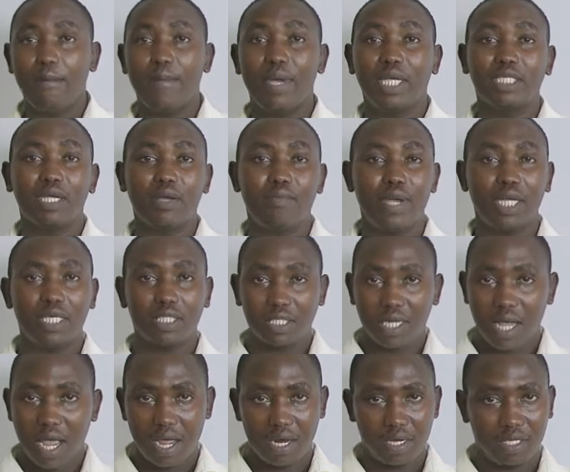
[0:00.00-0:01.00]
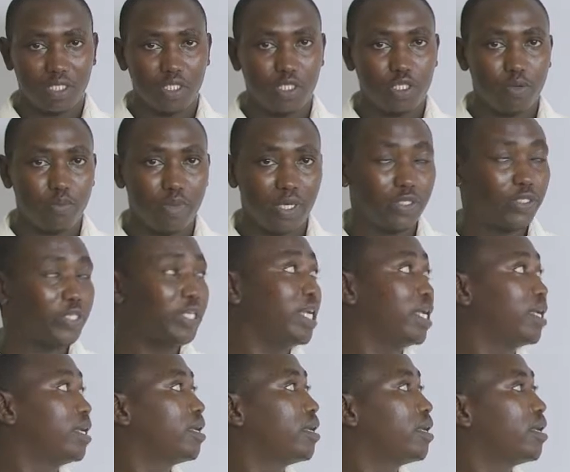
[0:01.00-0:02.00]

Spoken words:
measurement and geometry.